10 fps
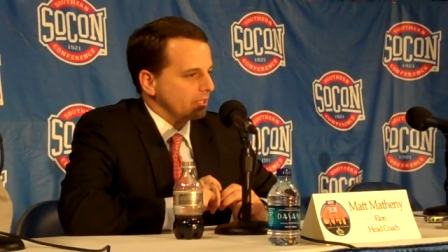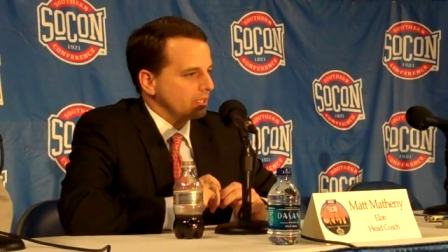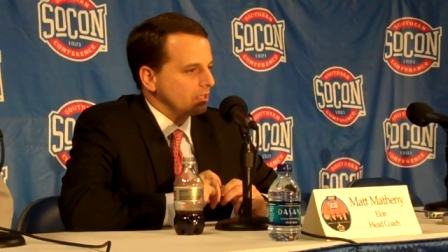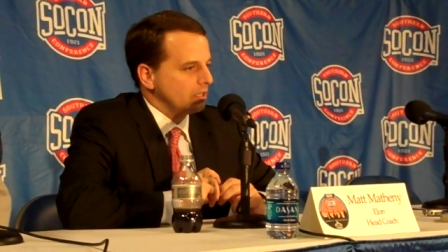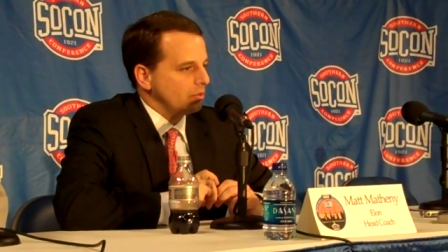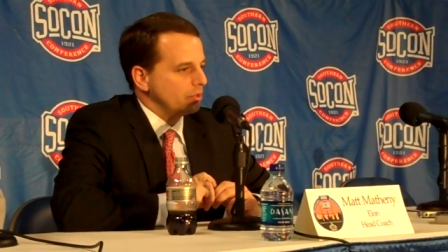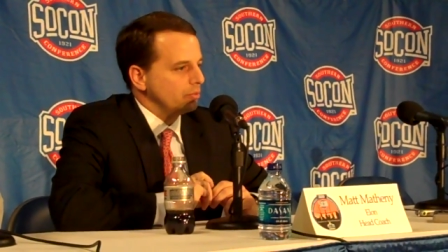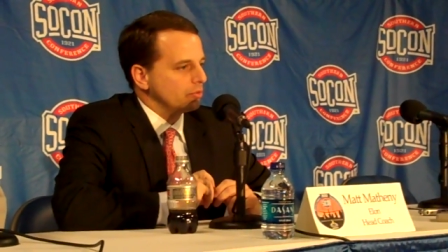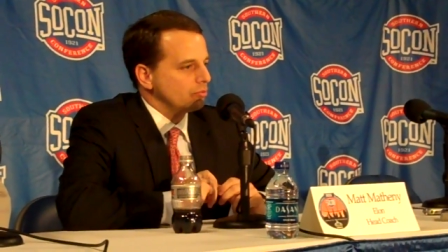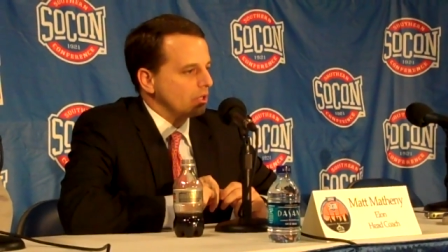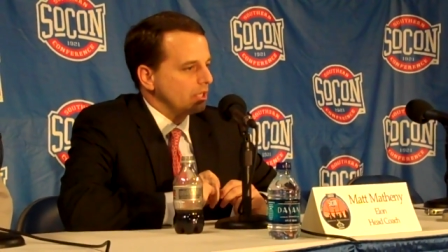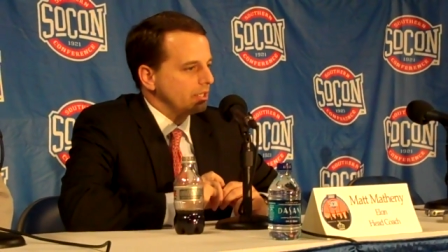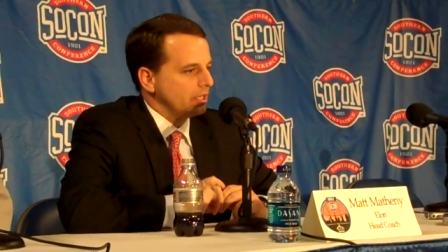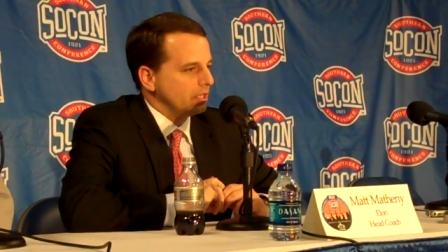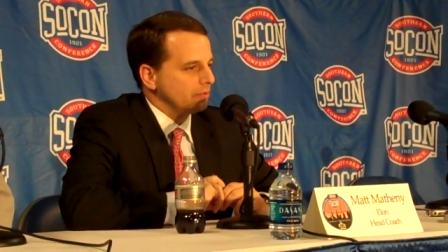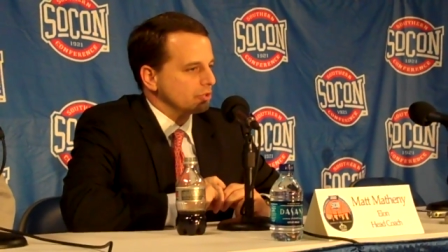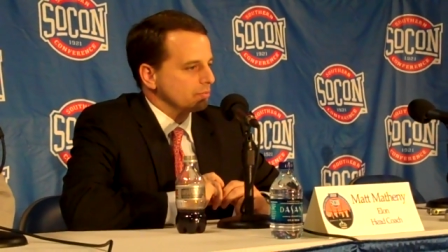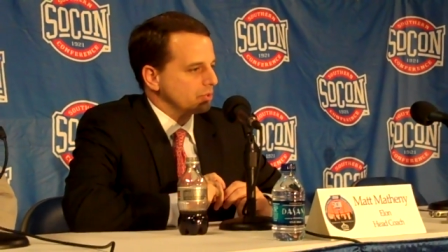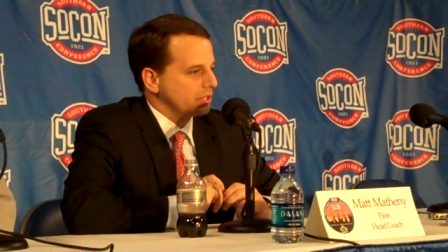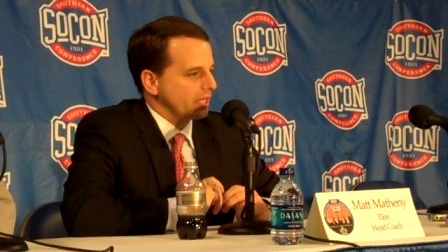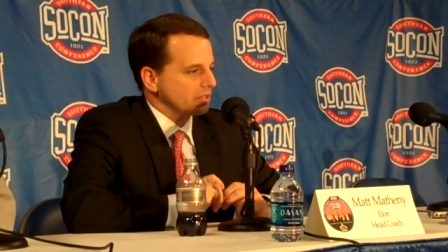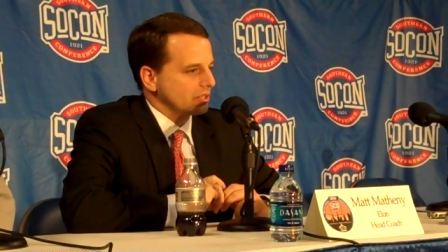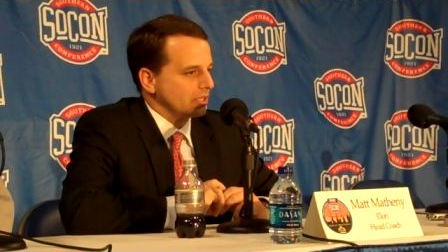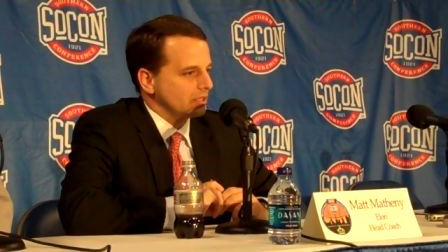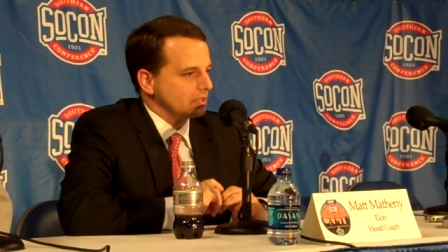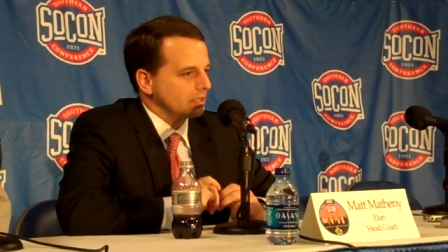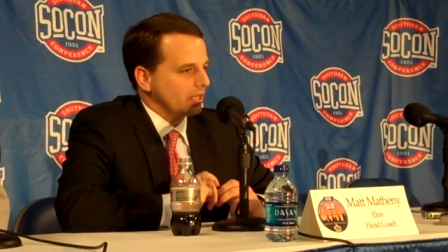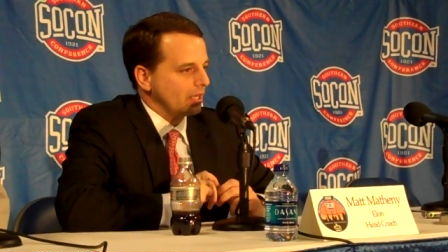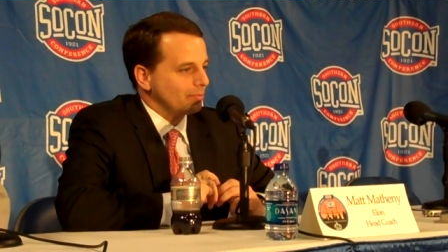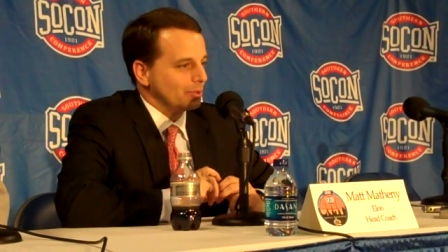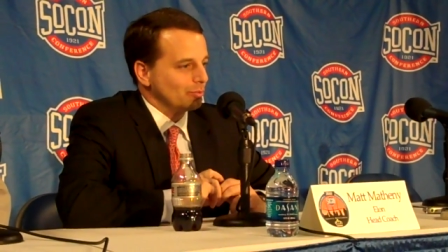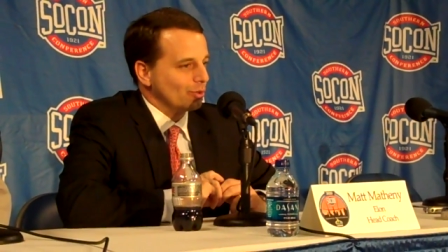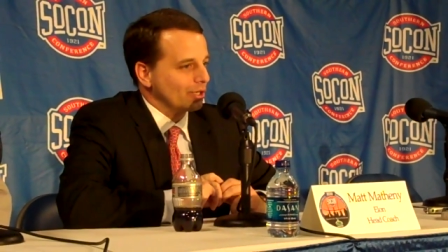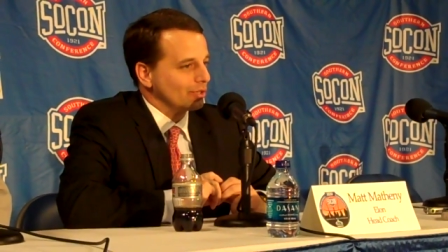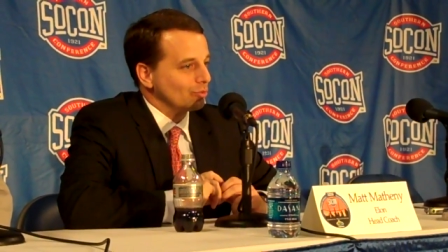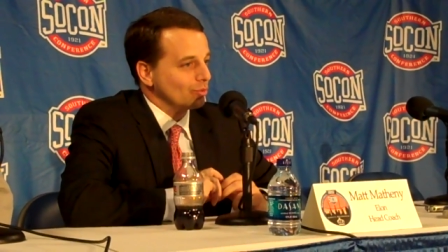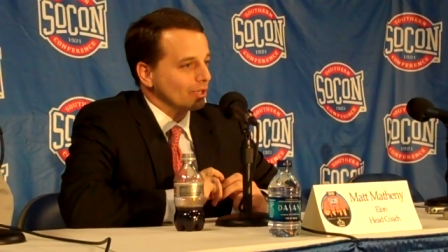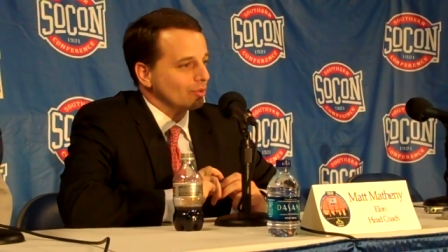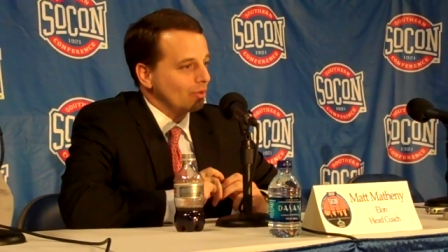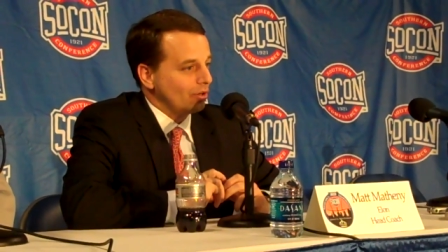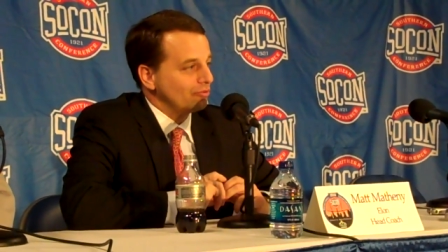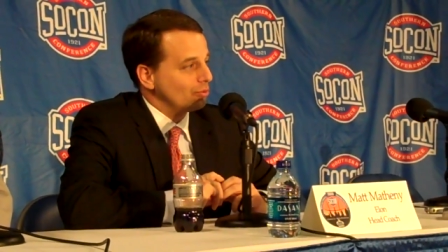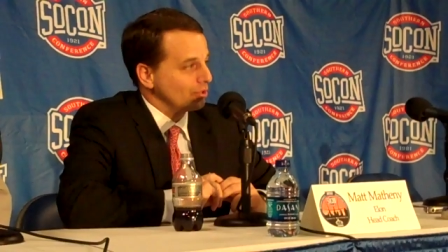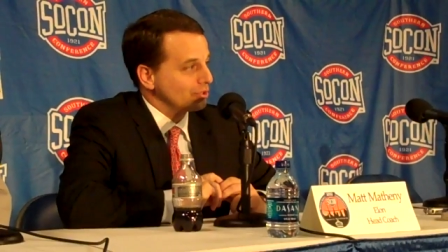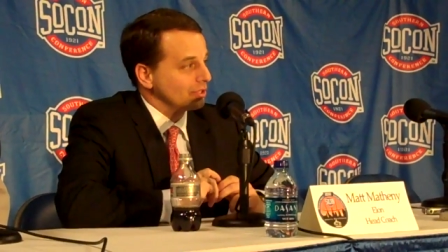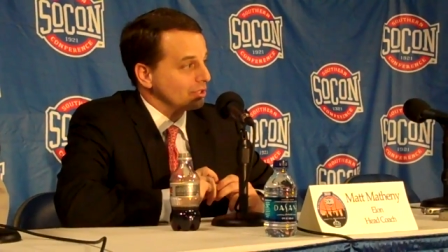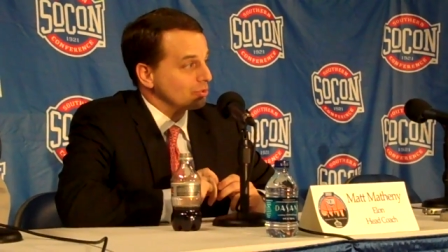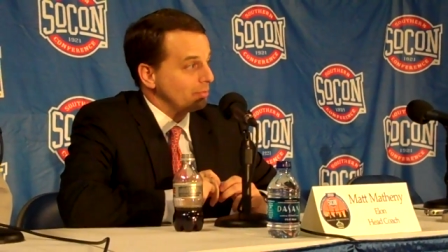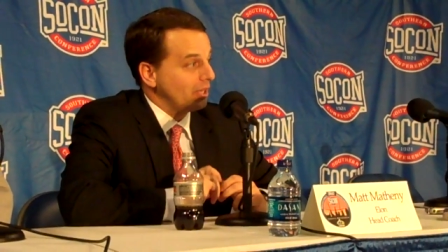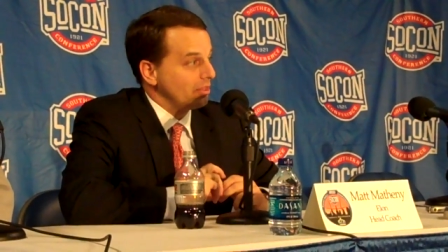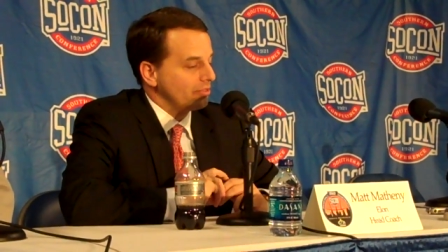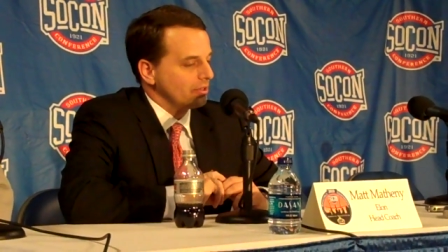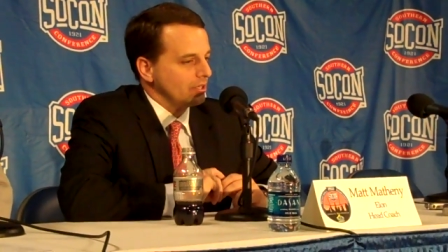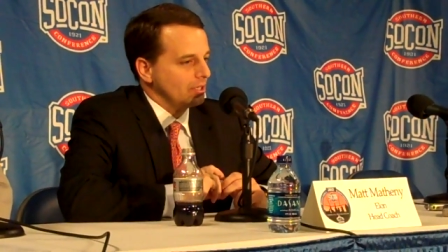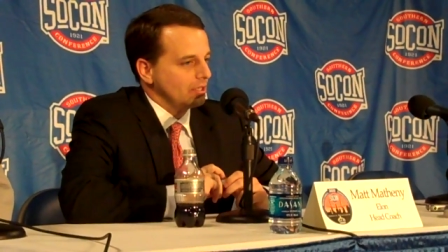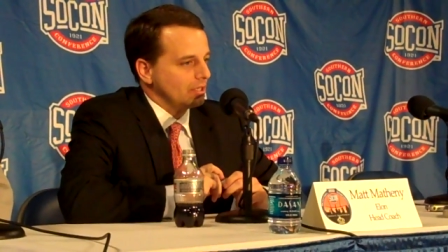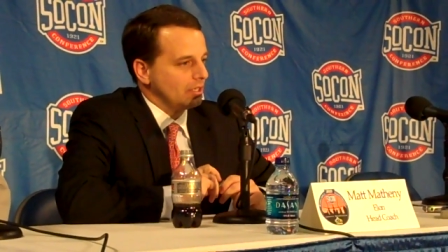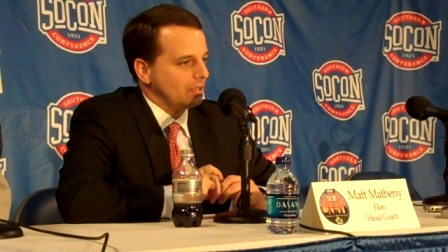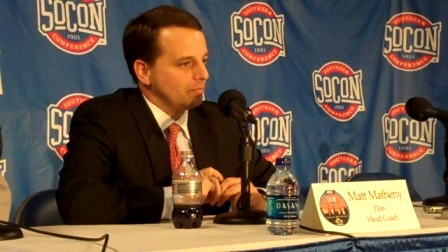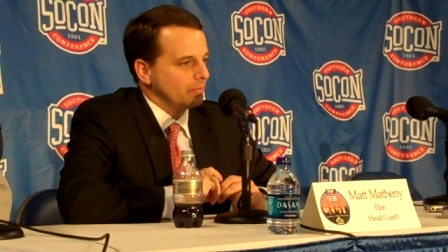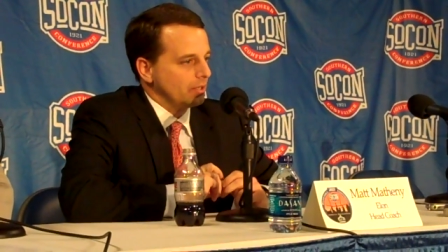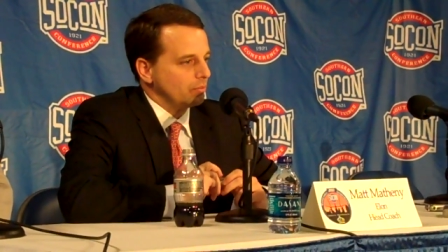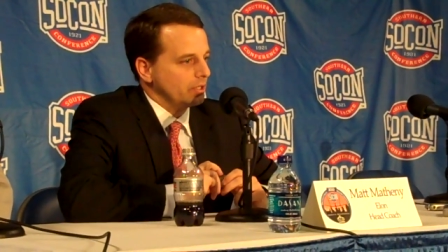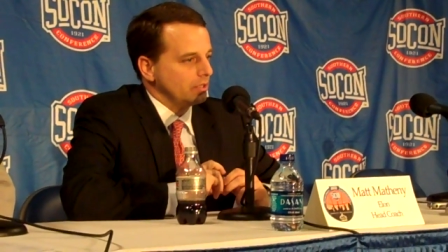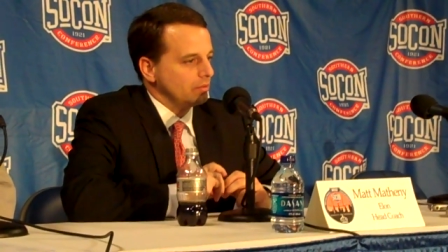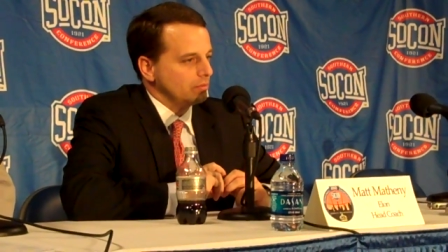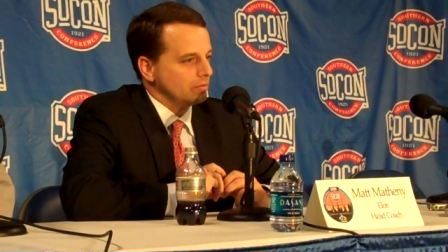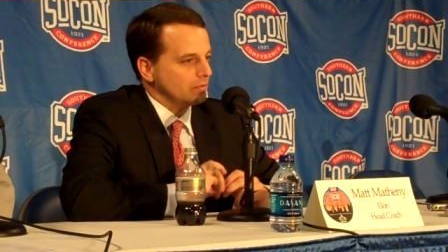And we would run some sets that had been working really well for us in this month that we